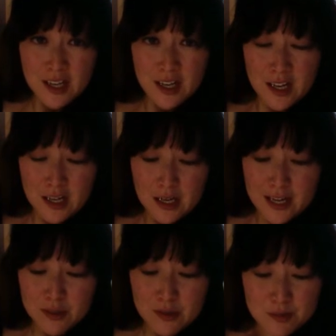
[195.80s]

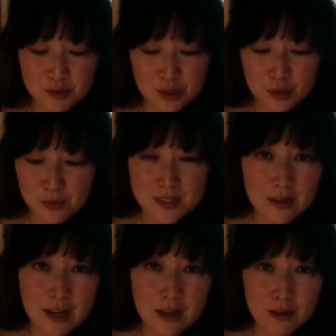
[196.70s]
I know some new ones
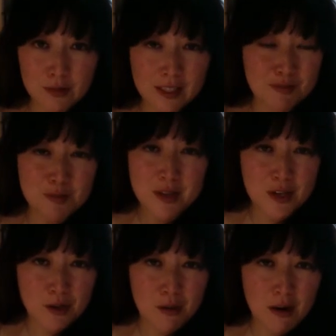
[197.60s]
are out, like from
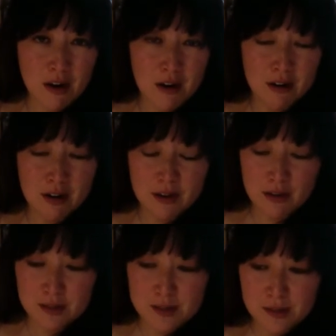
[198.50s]
Hero Art, and
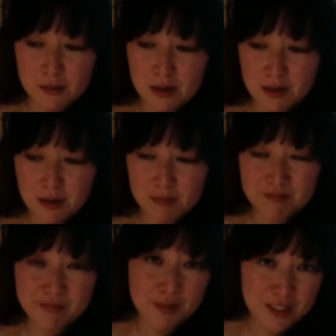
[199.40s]
also
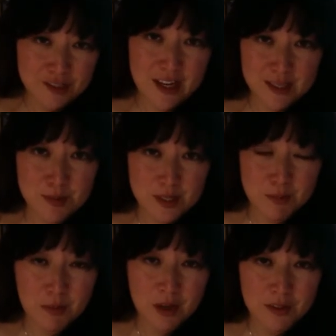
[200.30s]
Ranger has
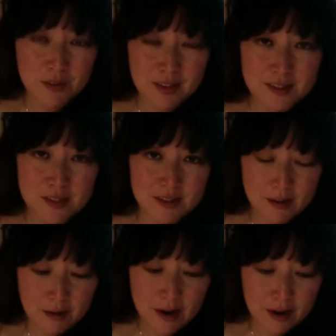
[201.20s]
some other things
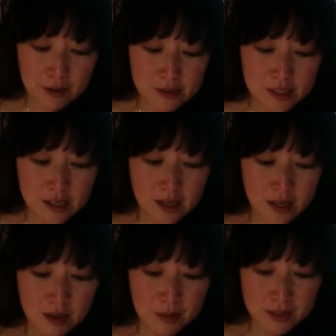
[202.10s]
that are out.
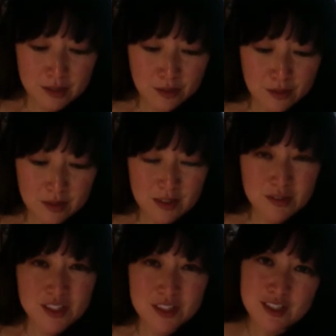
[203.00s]
But you know,
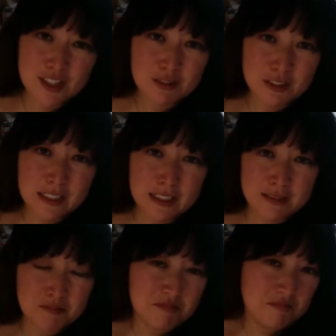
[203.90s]

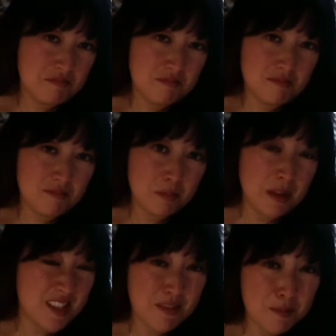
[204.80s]
generally about
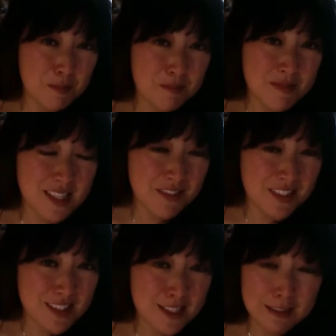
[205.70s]
$7
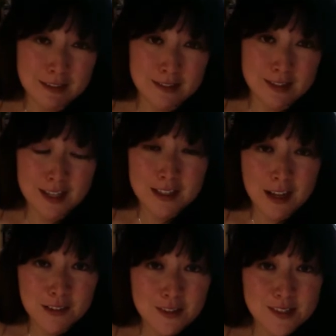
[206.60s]
to
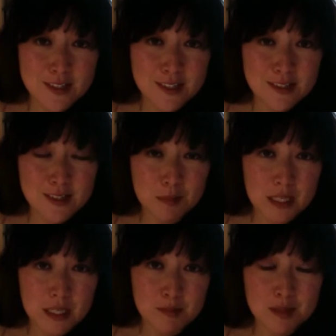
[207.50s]
$10
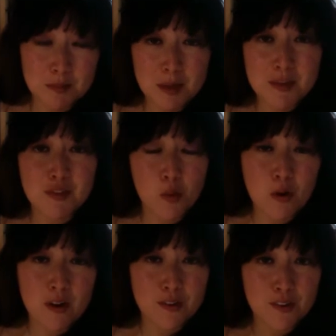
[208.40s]
sometimes, and maybe even
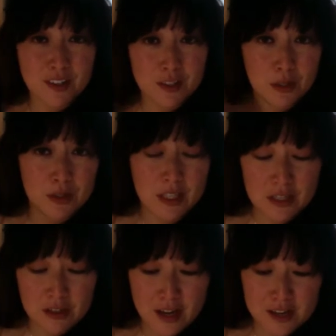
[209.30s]
more if you're, you know,
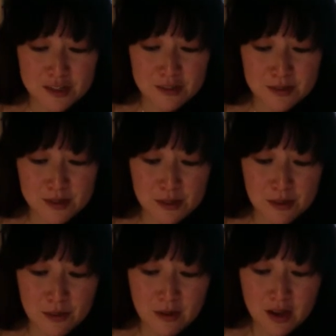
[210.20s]
international. So